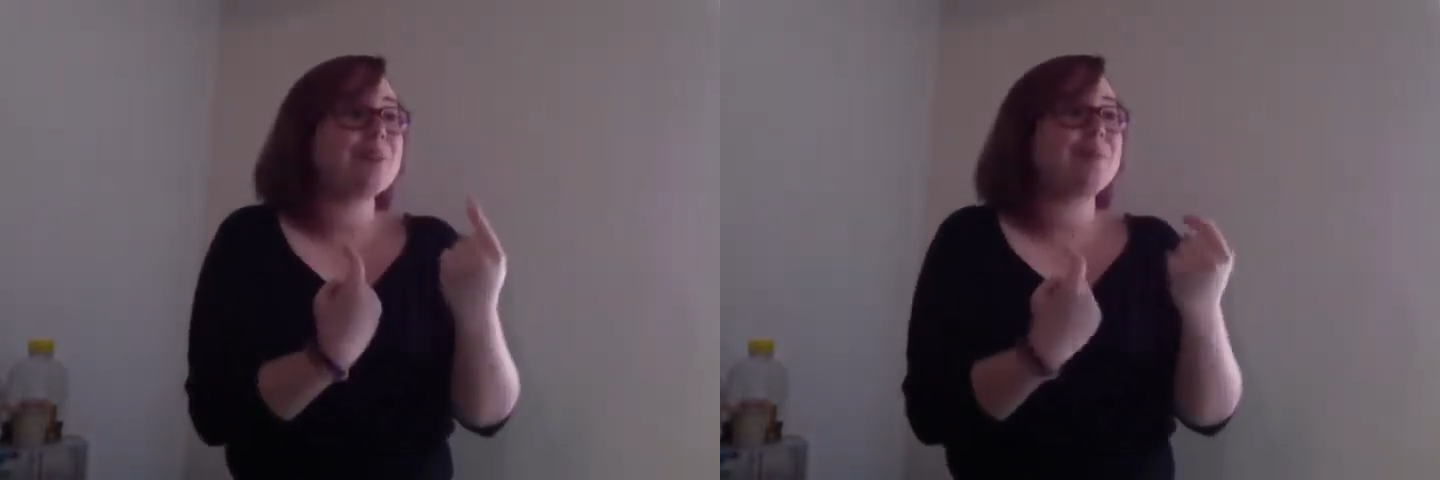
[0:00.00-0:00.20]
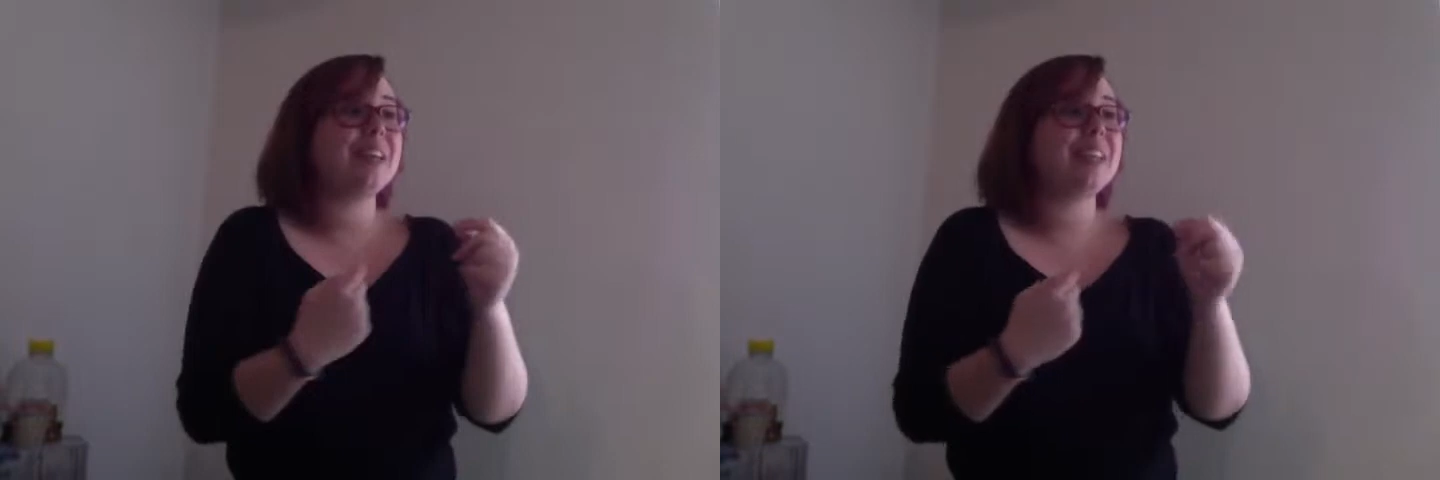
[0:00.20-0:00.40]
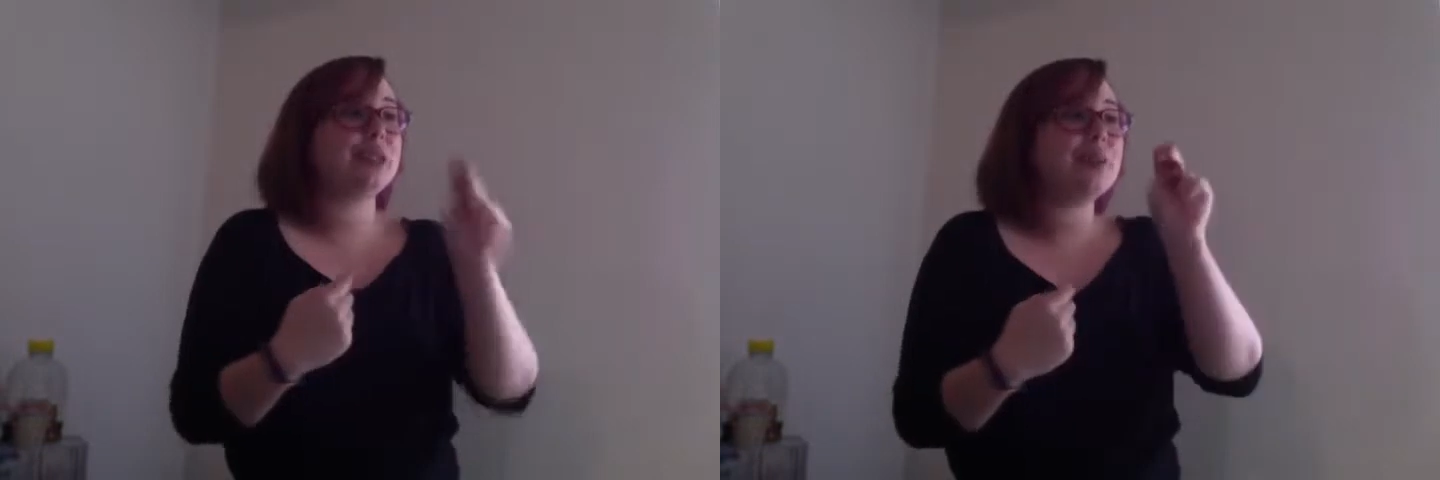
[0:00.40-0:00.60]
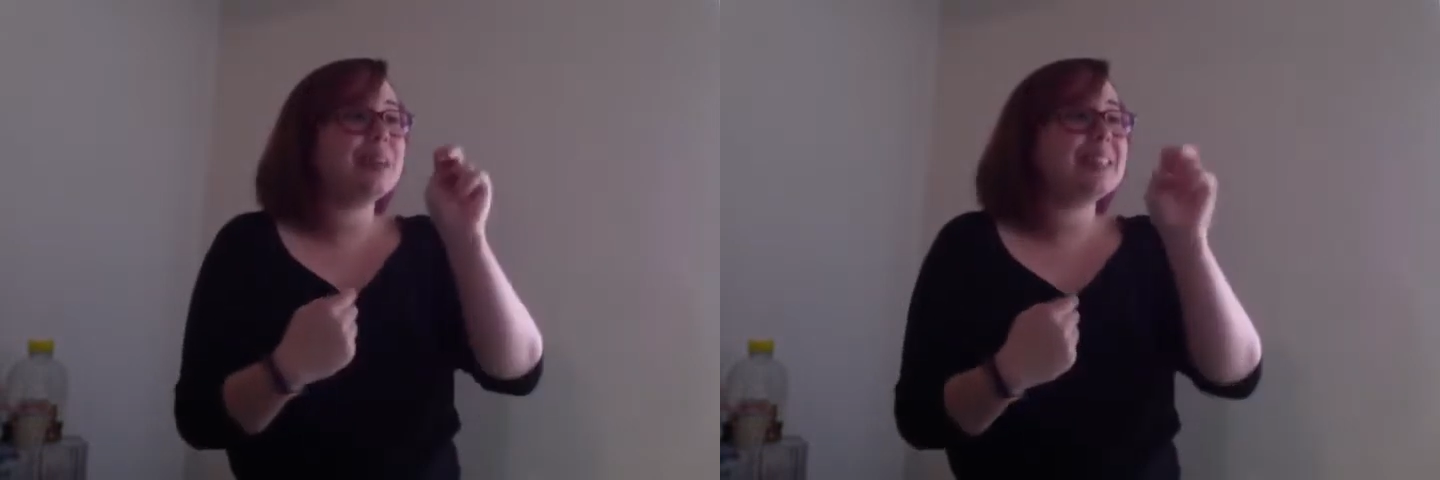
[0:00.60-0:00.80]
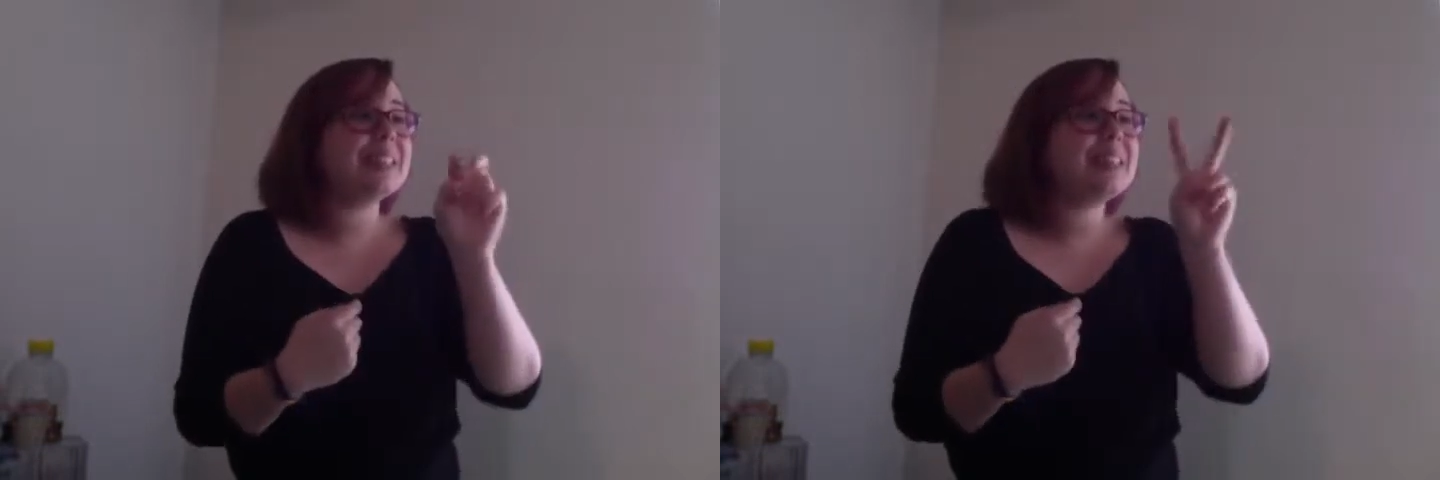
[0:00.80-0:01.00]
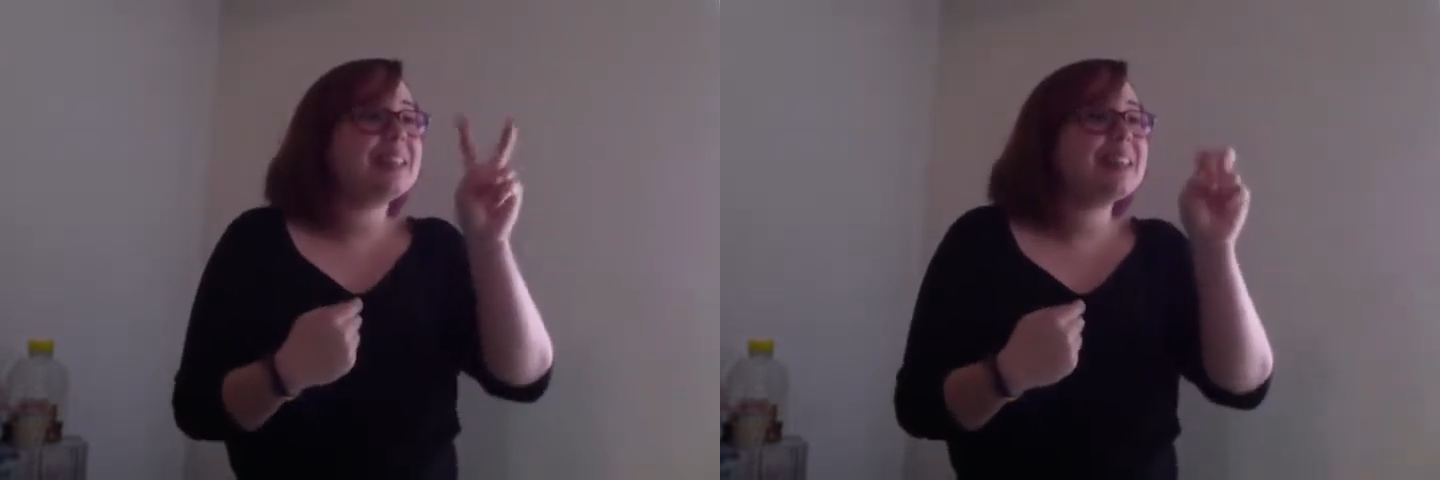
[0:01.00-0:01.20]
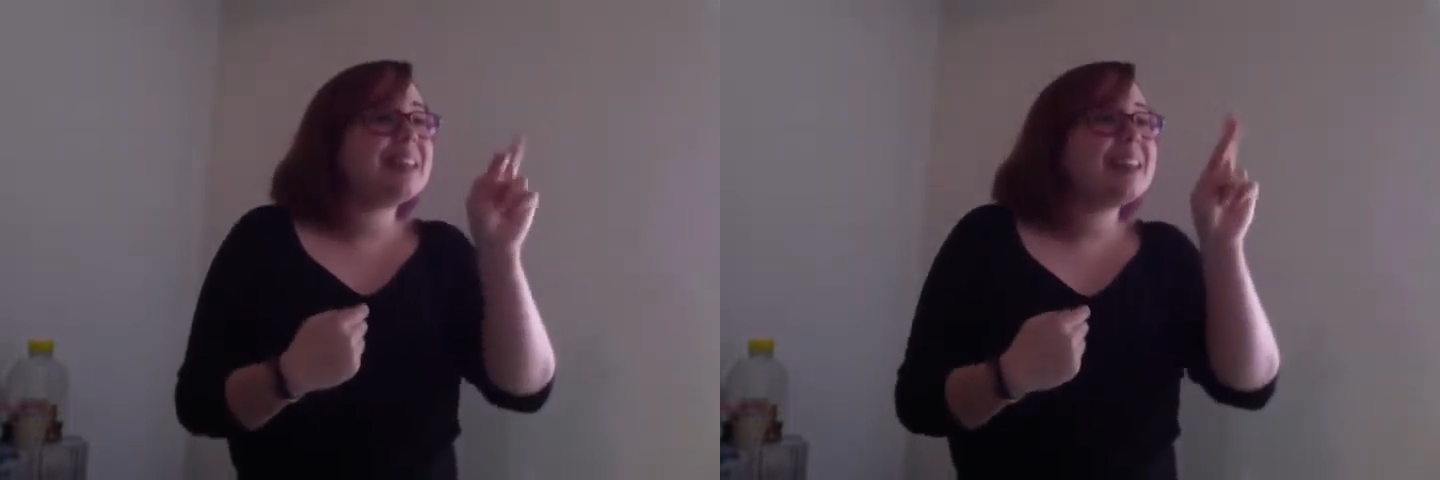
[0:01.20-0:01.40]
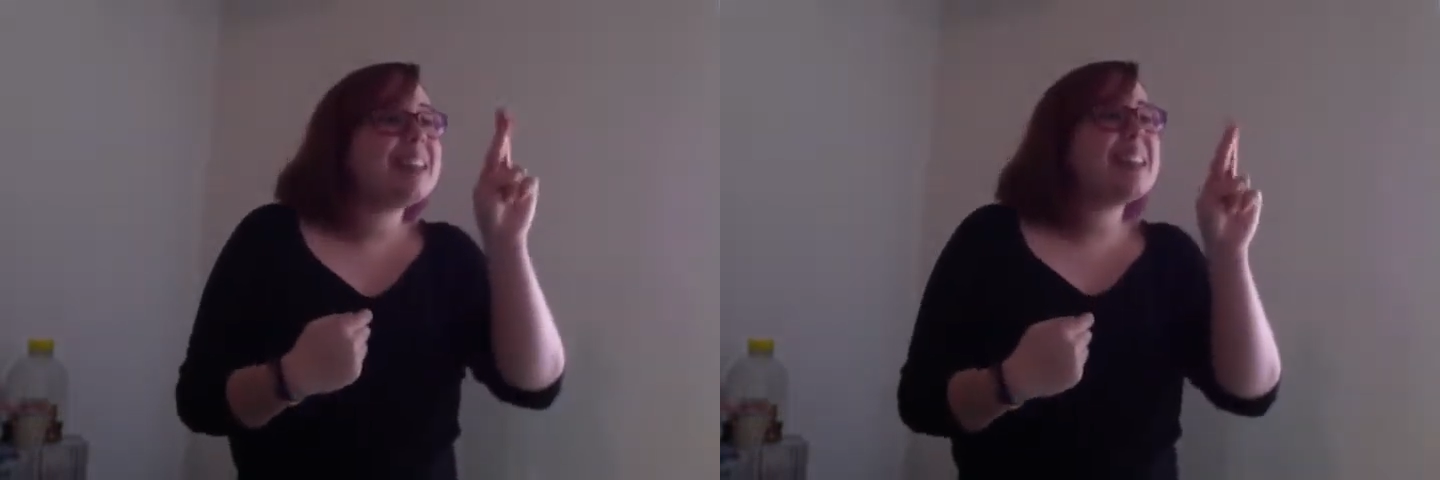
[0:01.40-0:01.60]
was easy as
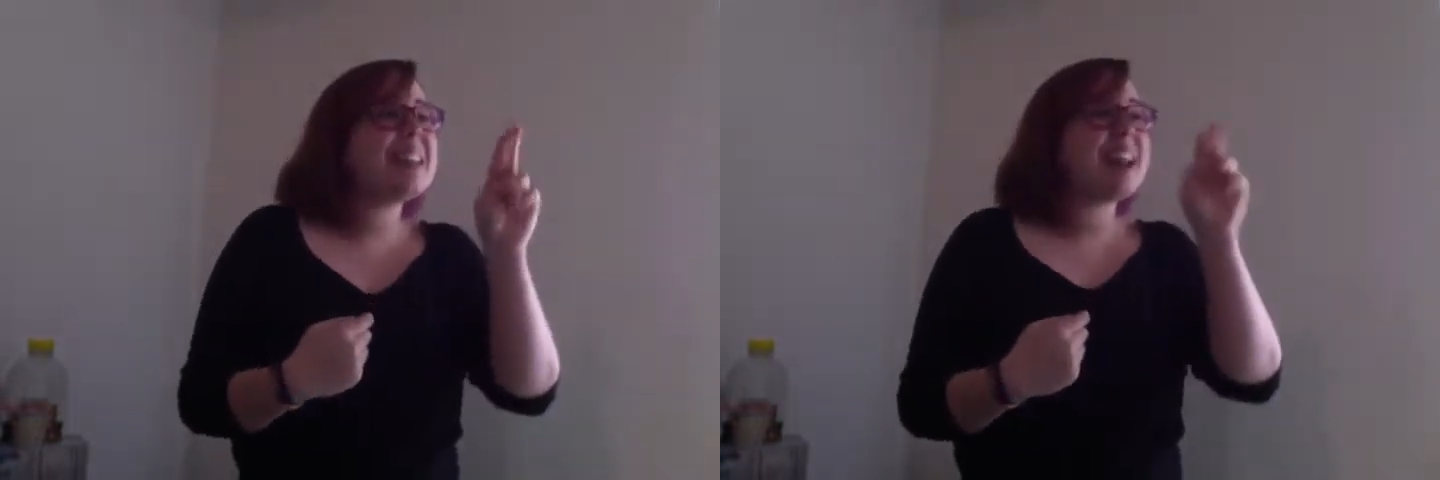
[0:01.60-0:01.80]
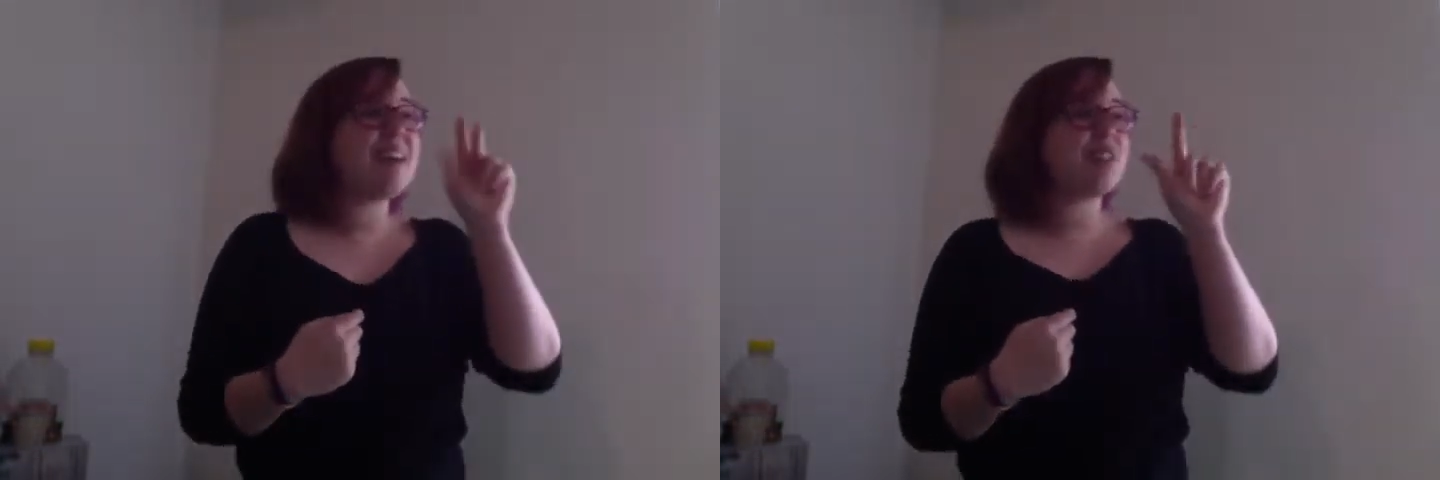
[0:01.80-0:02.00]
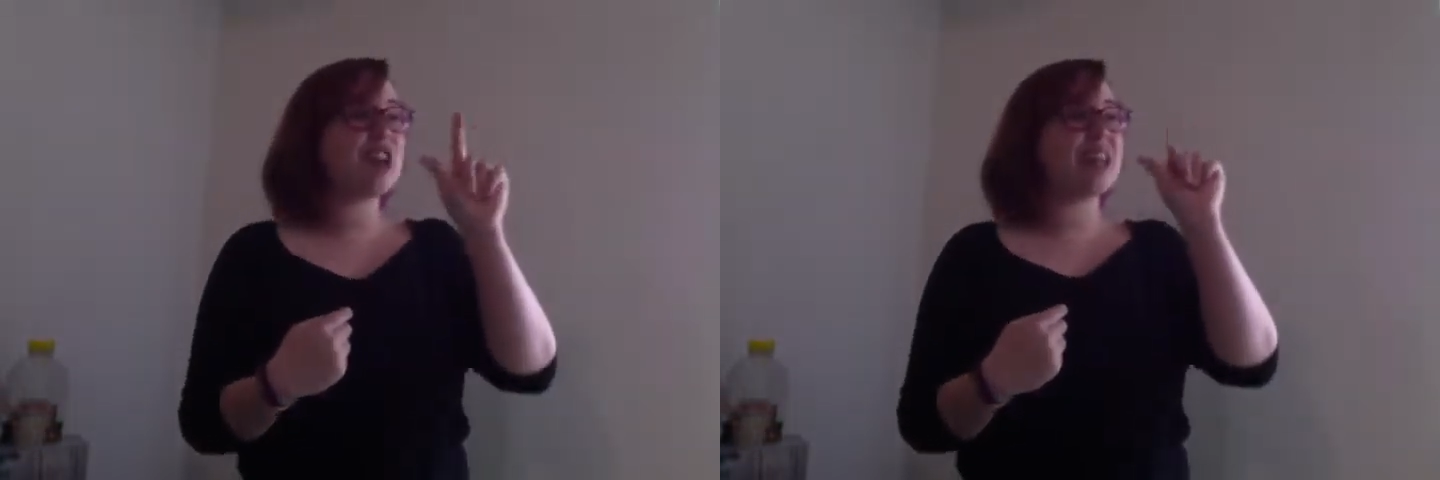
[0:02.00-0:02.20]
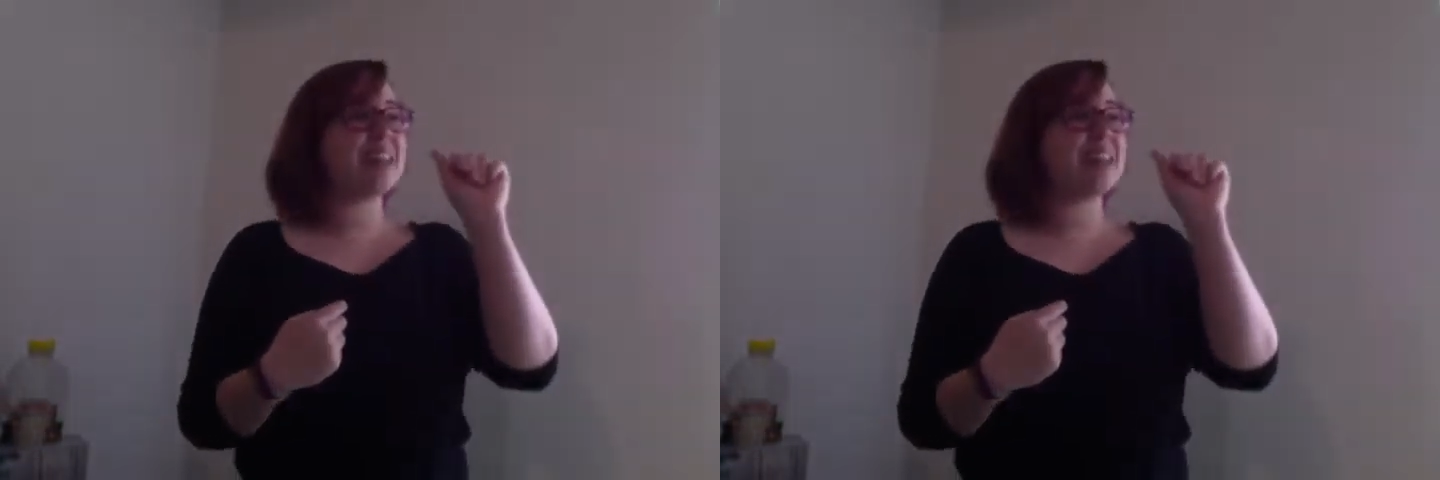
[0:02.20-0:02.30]
1, 2, 3.